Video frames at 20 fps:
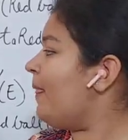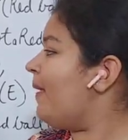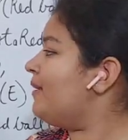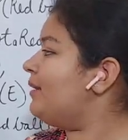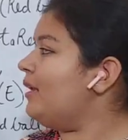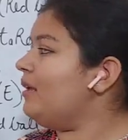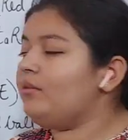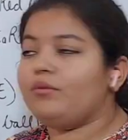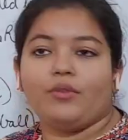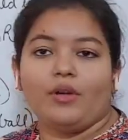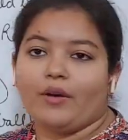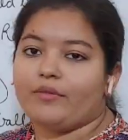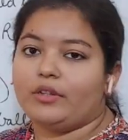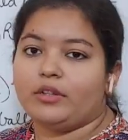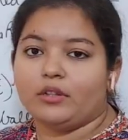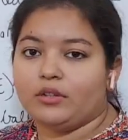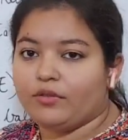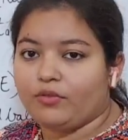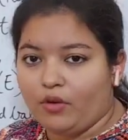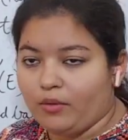Then we have
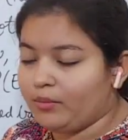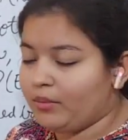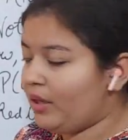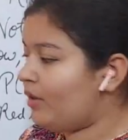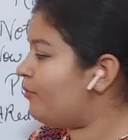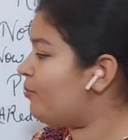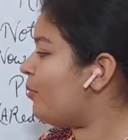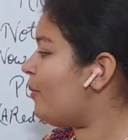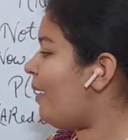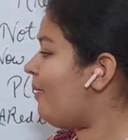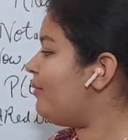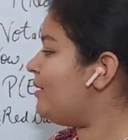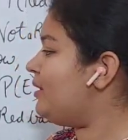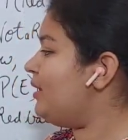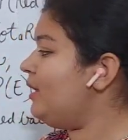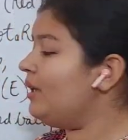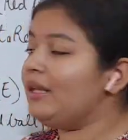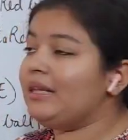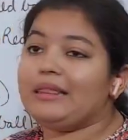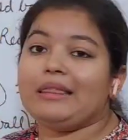written the formula of
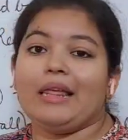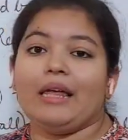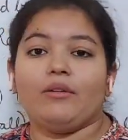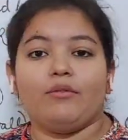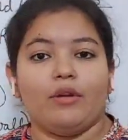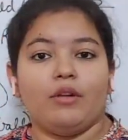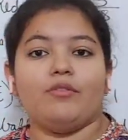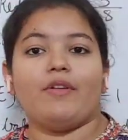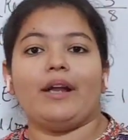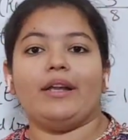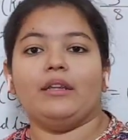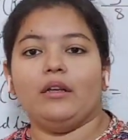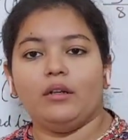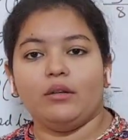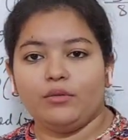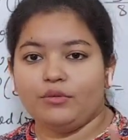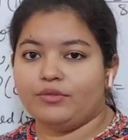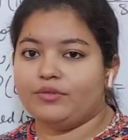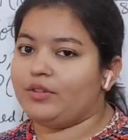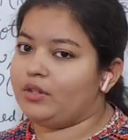probability, then we'll find the
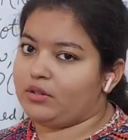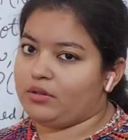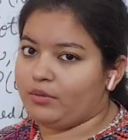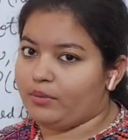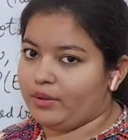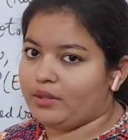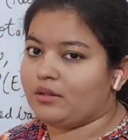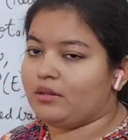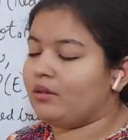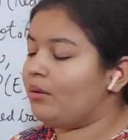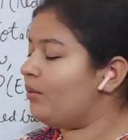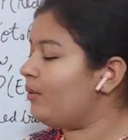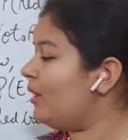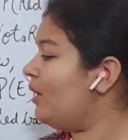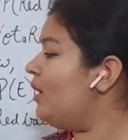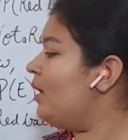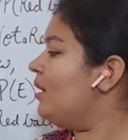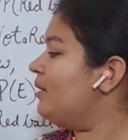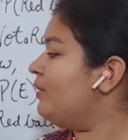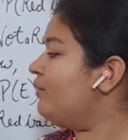first question.
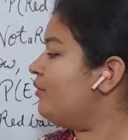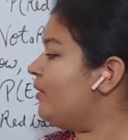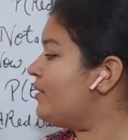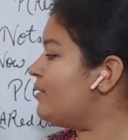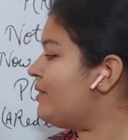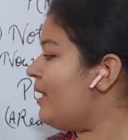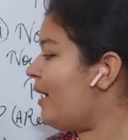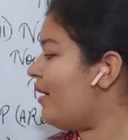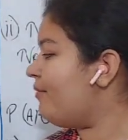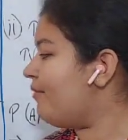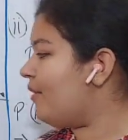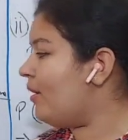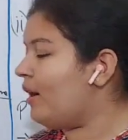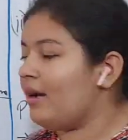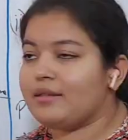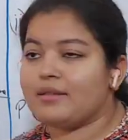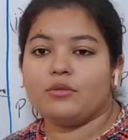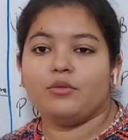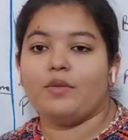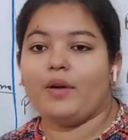Okay, the first they have
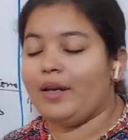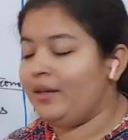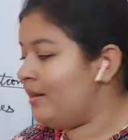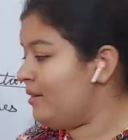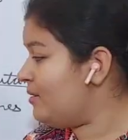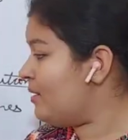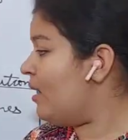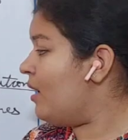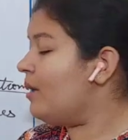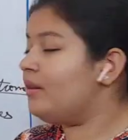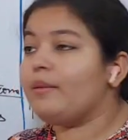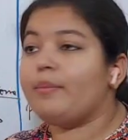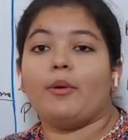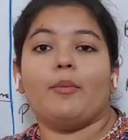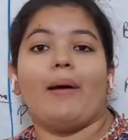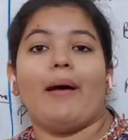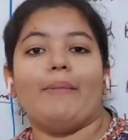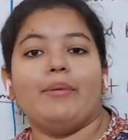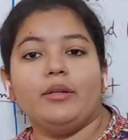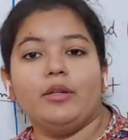asked to find is the
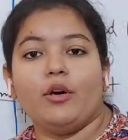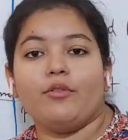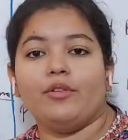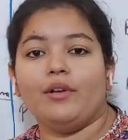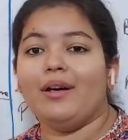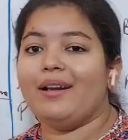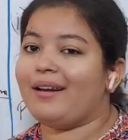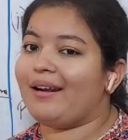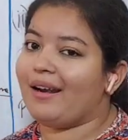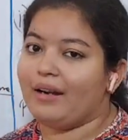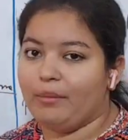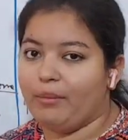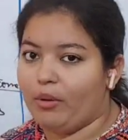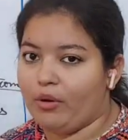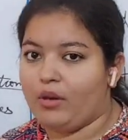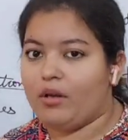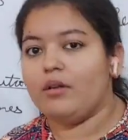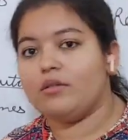probability of a red ball.